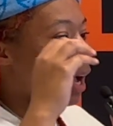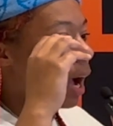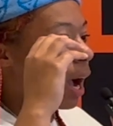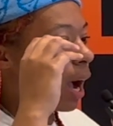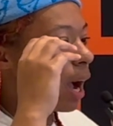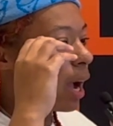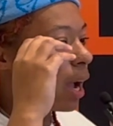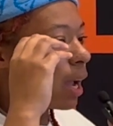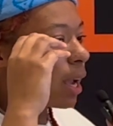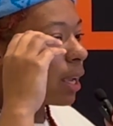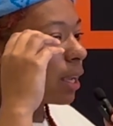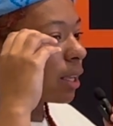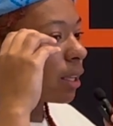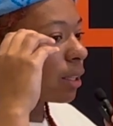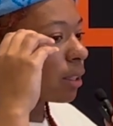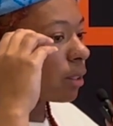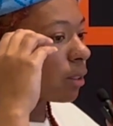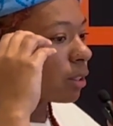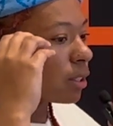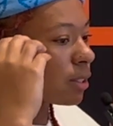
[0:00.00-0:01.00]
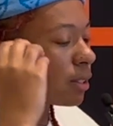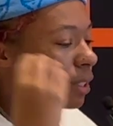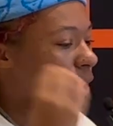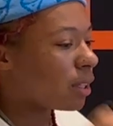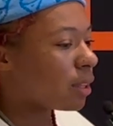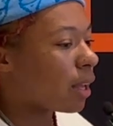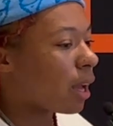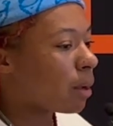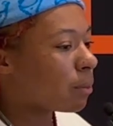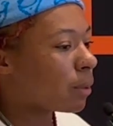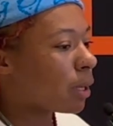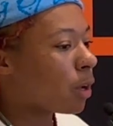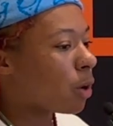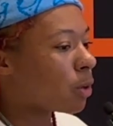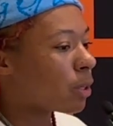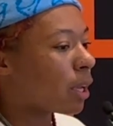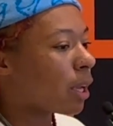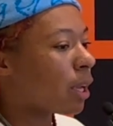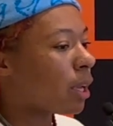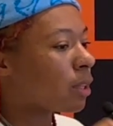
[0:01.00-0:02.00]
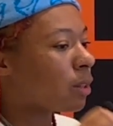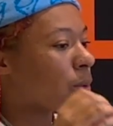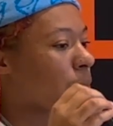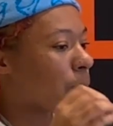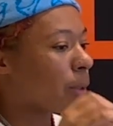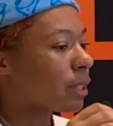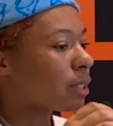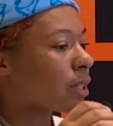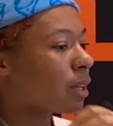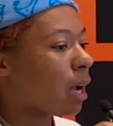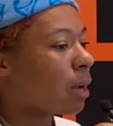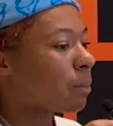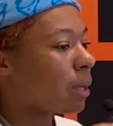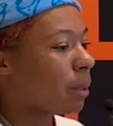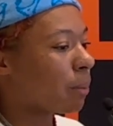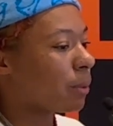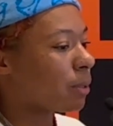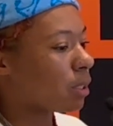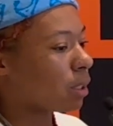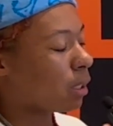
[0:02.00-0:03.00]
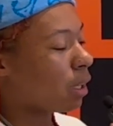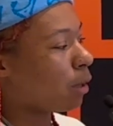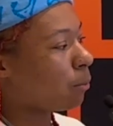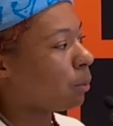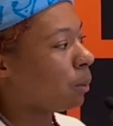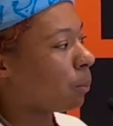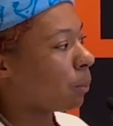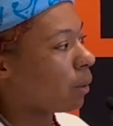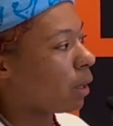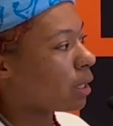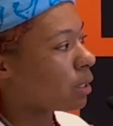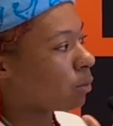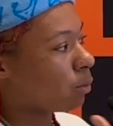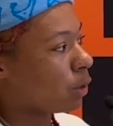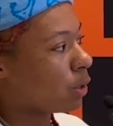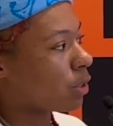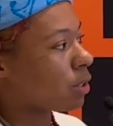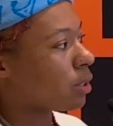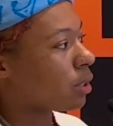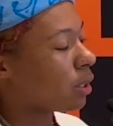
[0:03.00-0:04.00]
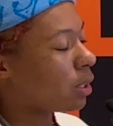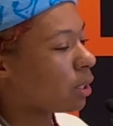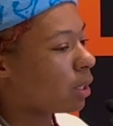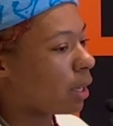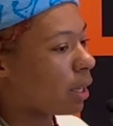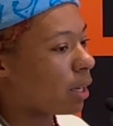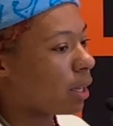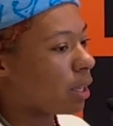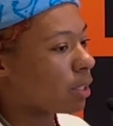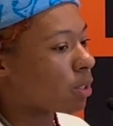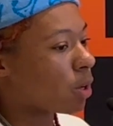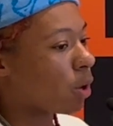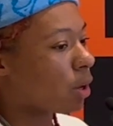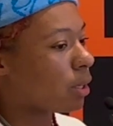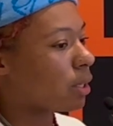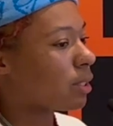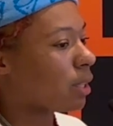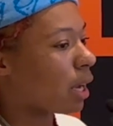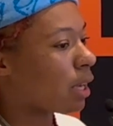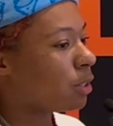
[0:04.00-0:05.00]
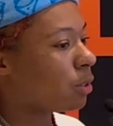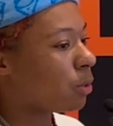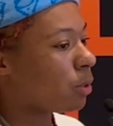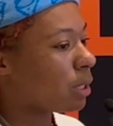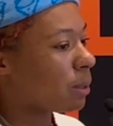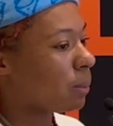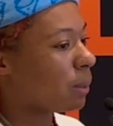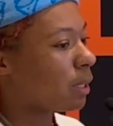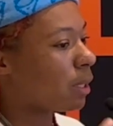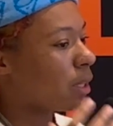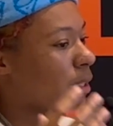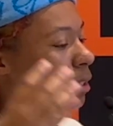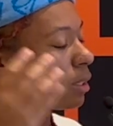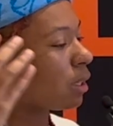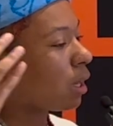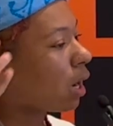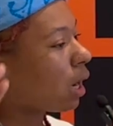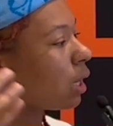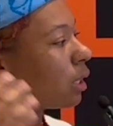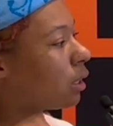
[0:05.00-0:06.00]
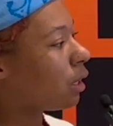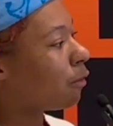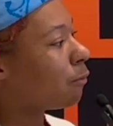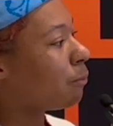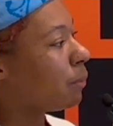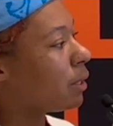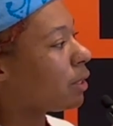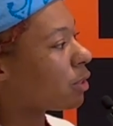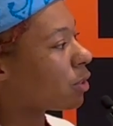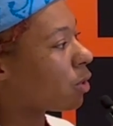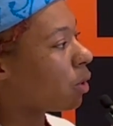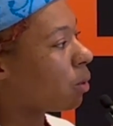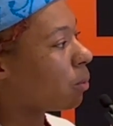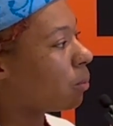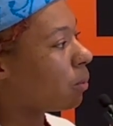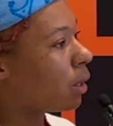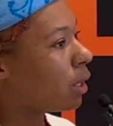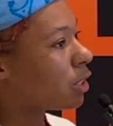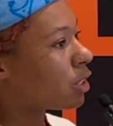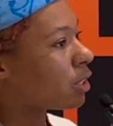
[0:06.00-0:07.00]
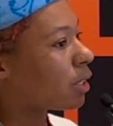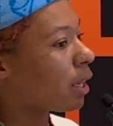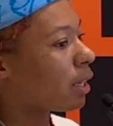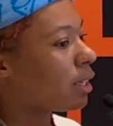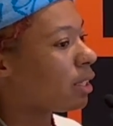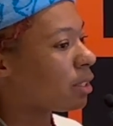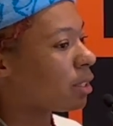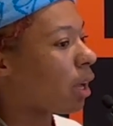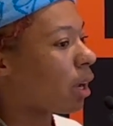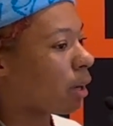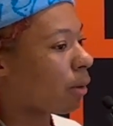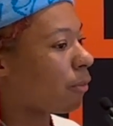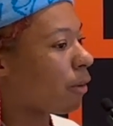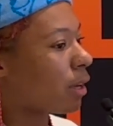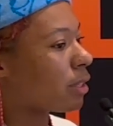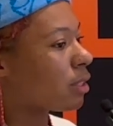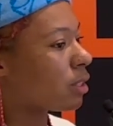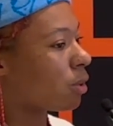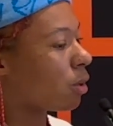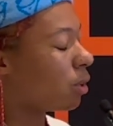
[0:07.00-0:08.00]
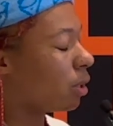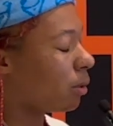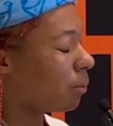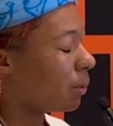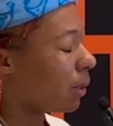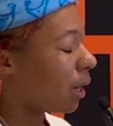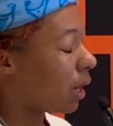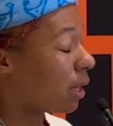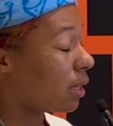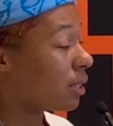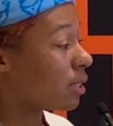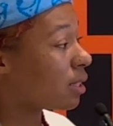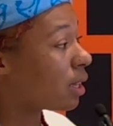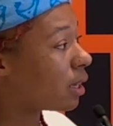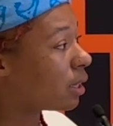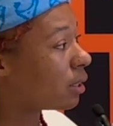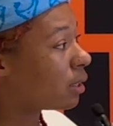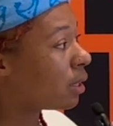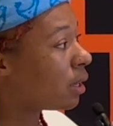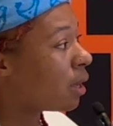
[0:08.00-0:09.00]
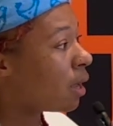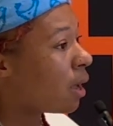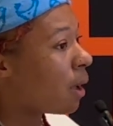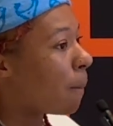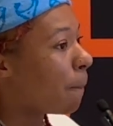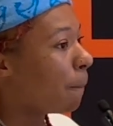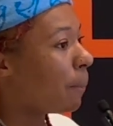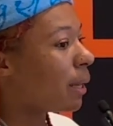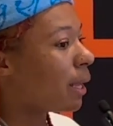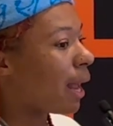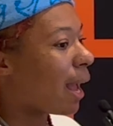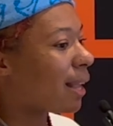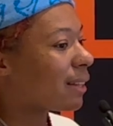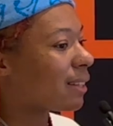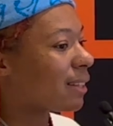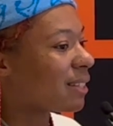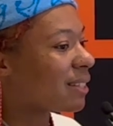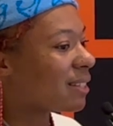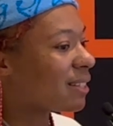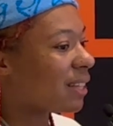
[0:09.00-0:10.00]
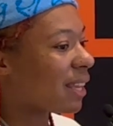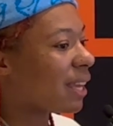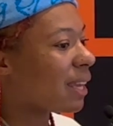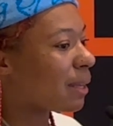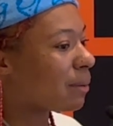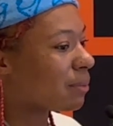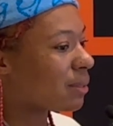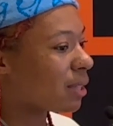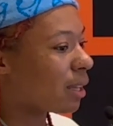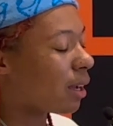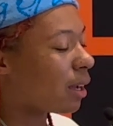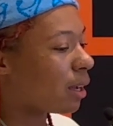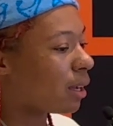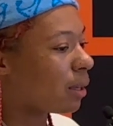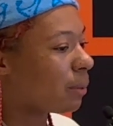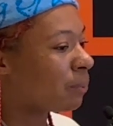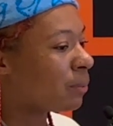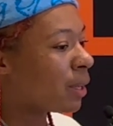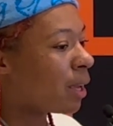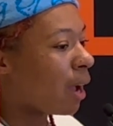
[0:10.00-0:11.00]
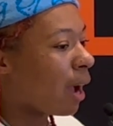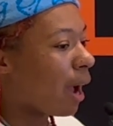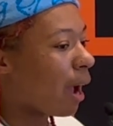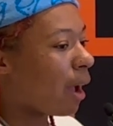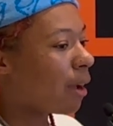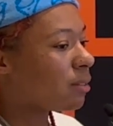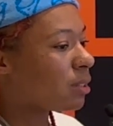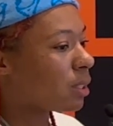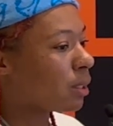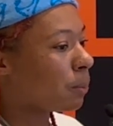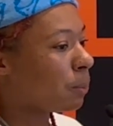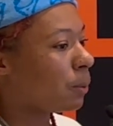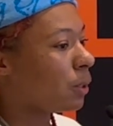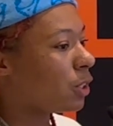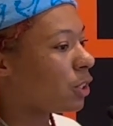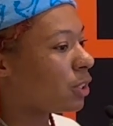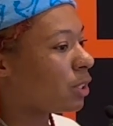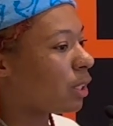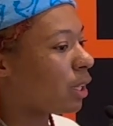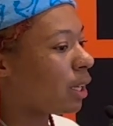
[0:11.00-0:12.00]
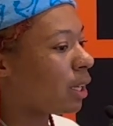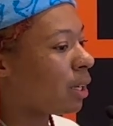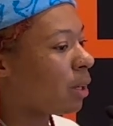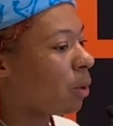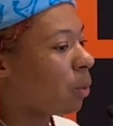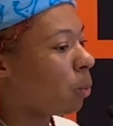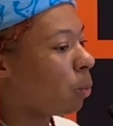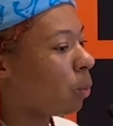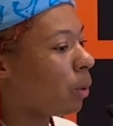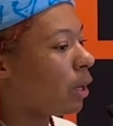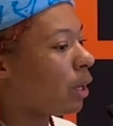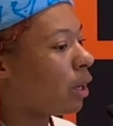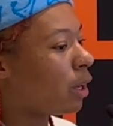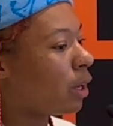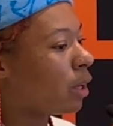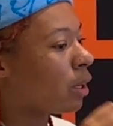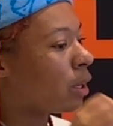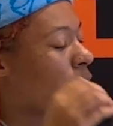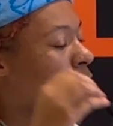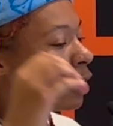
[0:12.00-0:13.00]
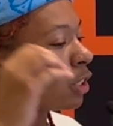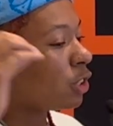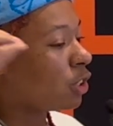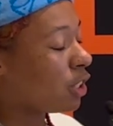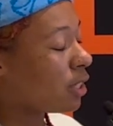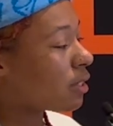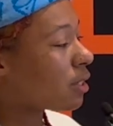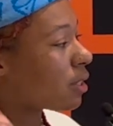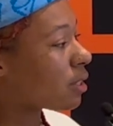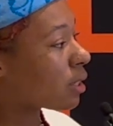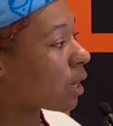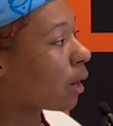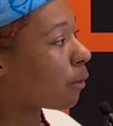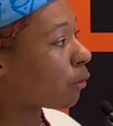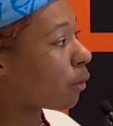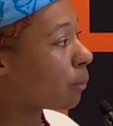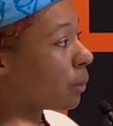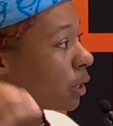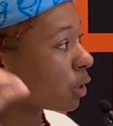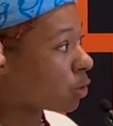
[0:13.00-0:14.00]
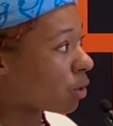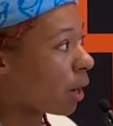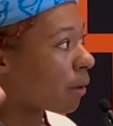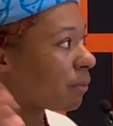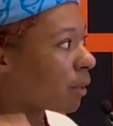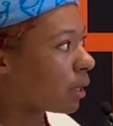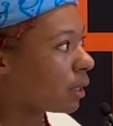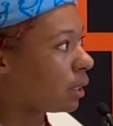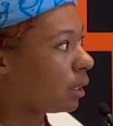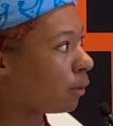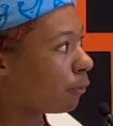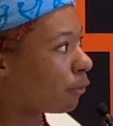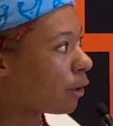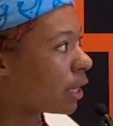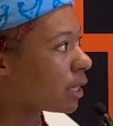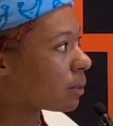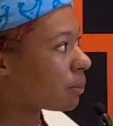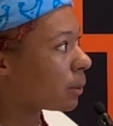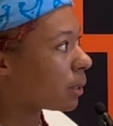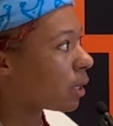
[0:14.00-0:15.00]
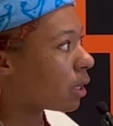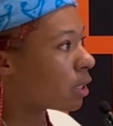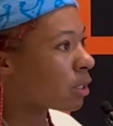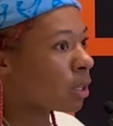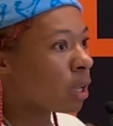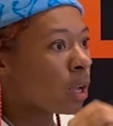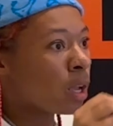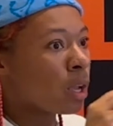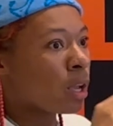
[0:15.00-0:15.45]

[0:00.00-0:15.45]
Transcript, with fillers: I see that. I'm like, okay, the reason I'm able to love people as fiercely and as hard as I do is because God loved me so much that he sacrificed his only begotten son. But at the same time, I have to appreciate where Jesus came from and the strife that he faced because